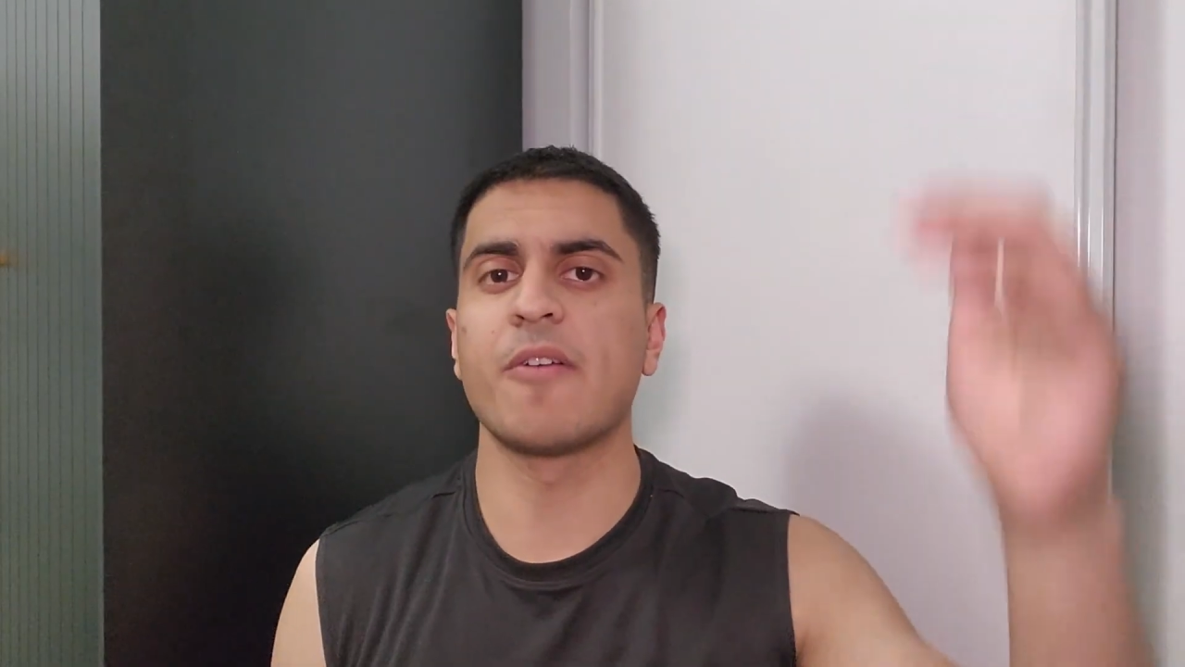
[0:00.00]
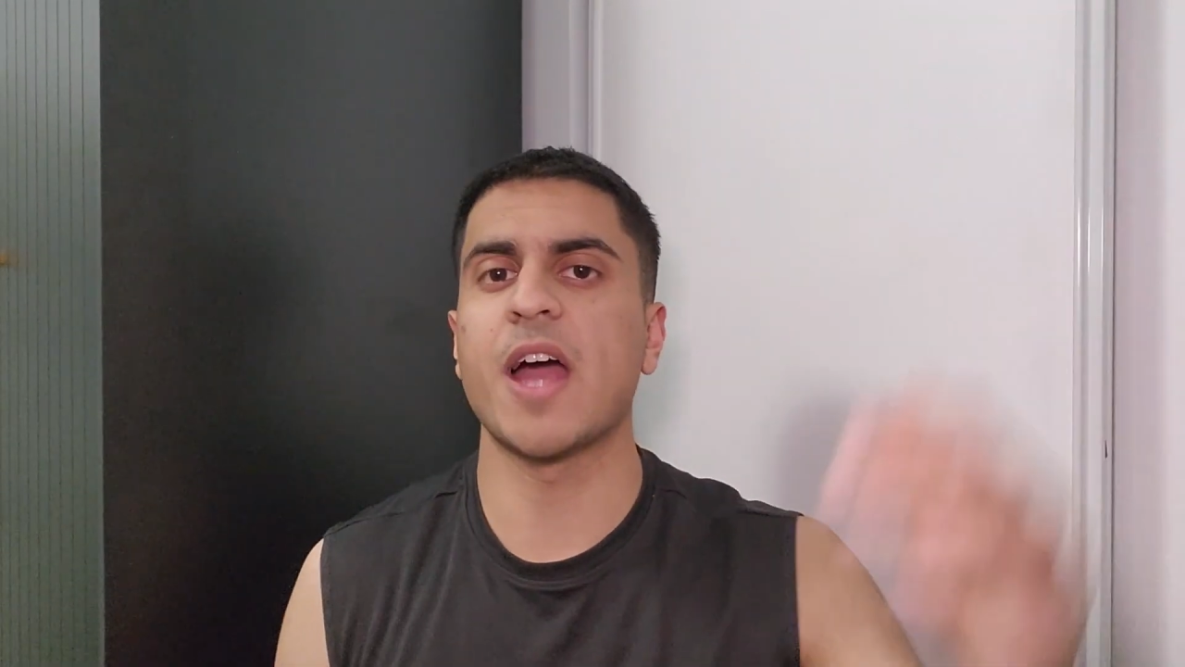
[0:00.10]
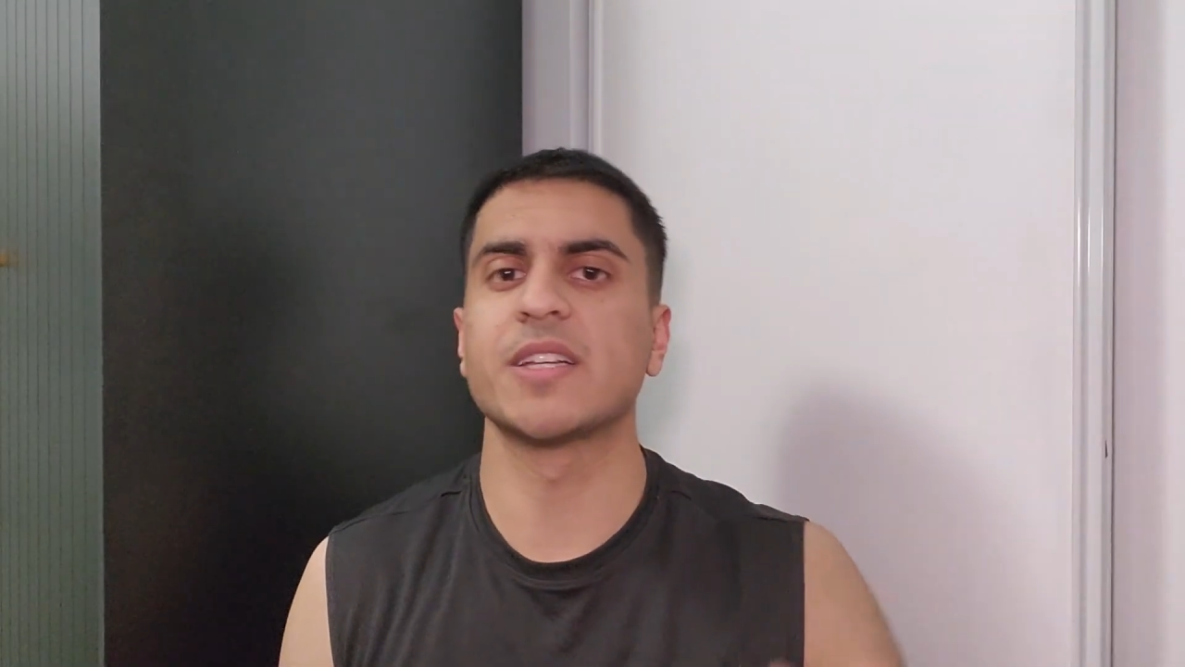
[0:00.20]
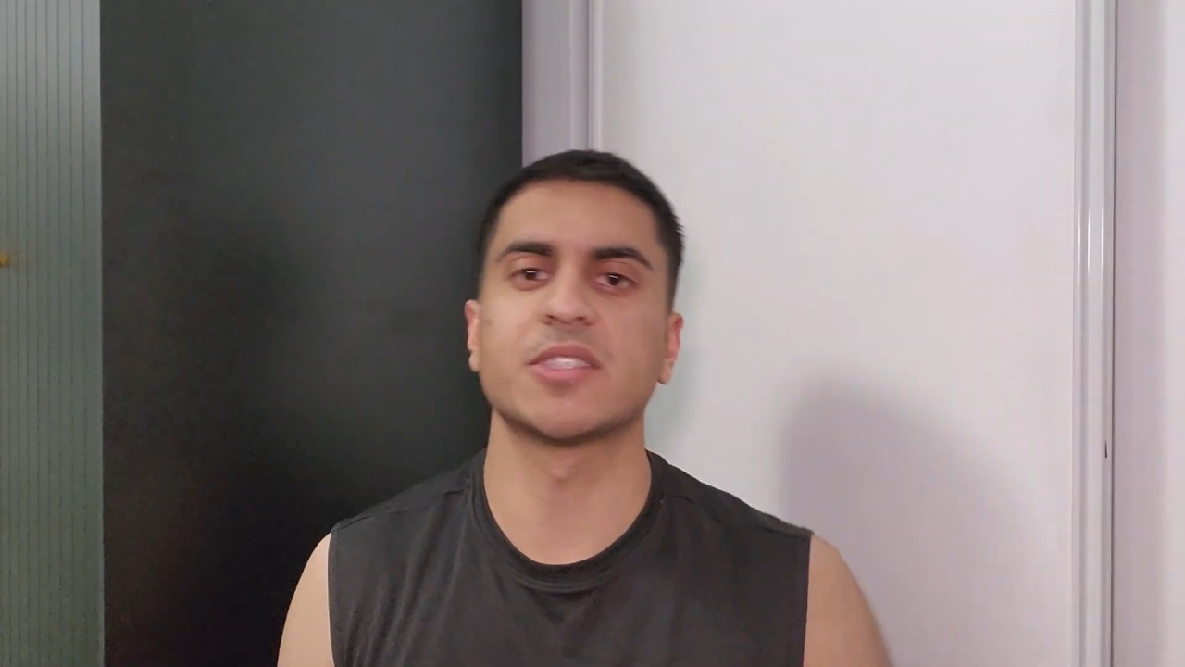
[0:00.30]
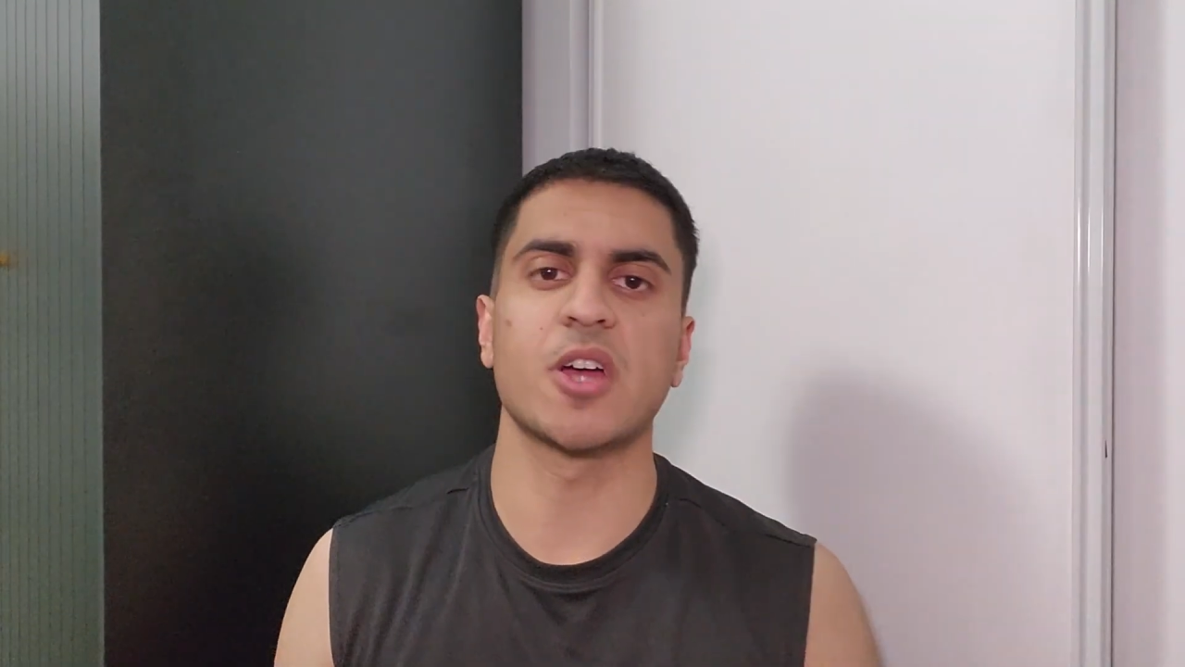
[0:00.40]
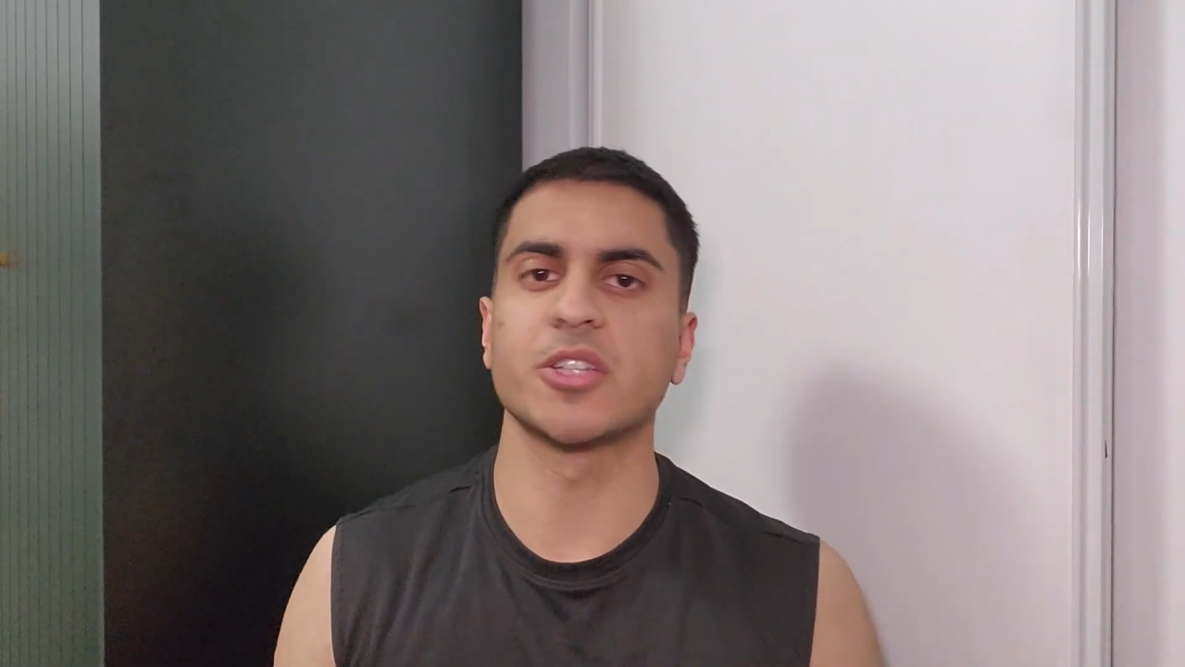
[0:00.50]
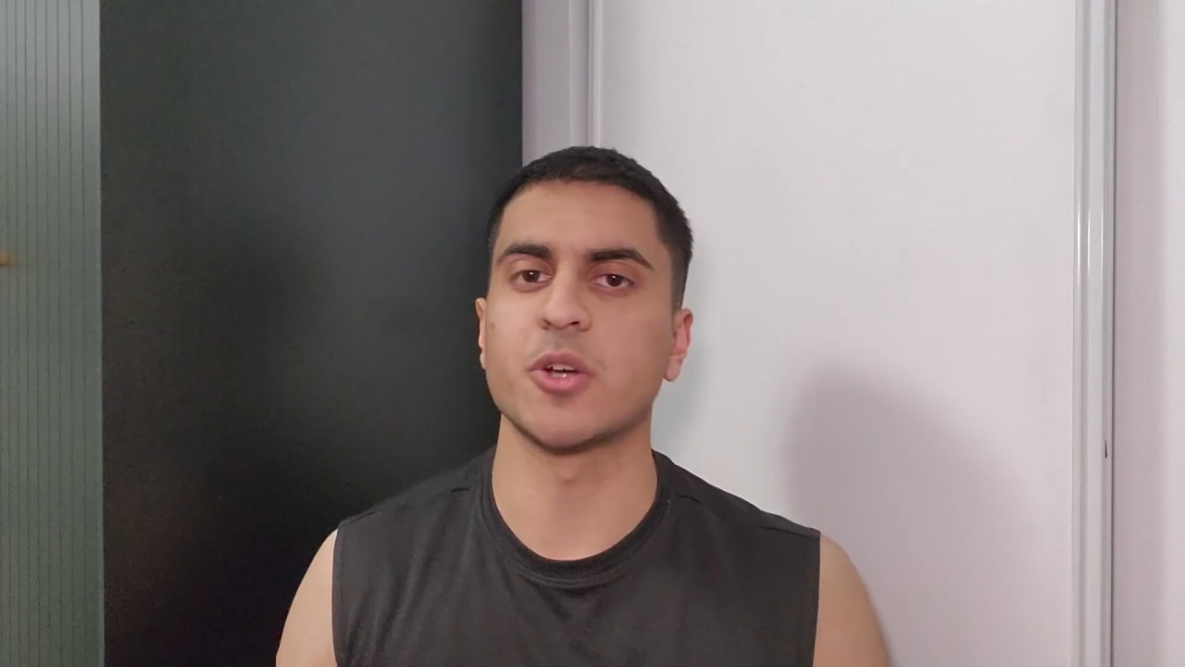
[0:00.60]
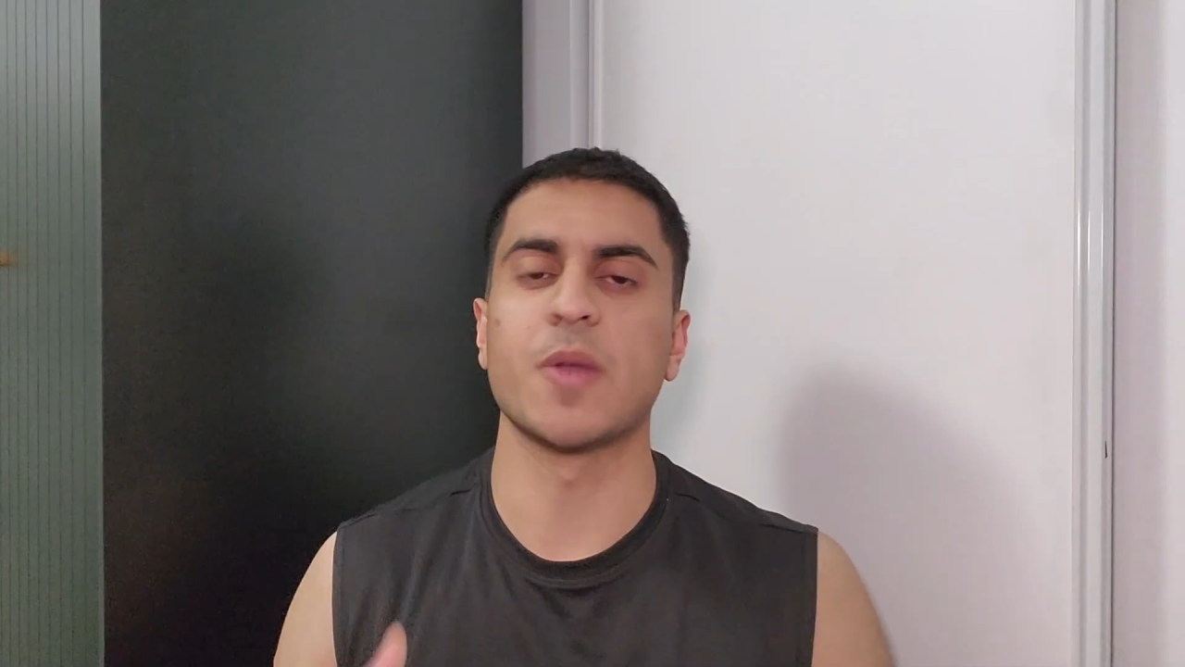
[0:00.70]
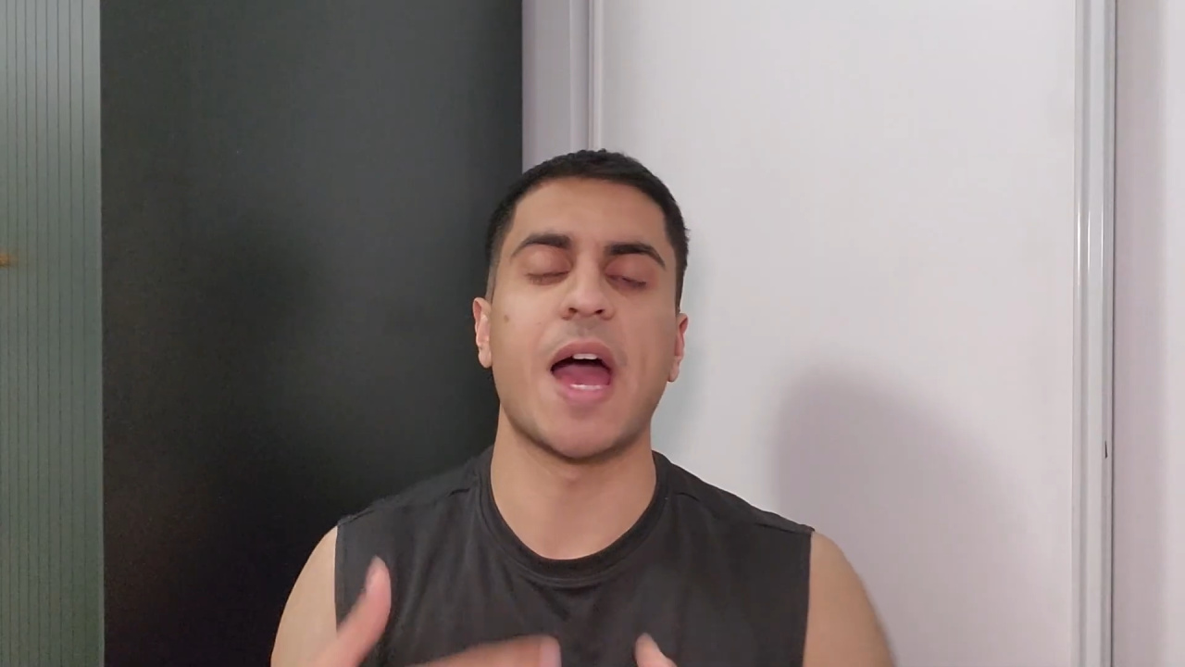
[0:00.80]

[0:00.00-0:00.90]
high testosterone?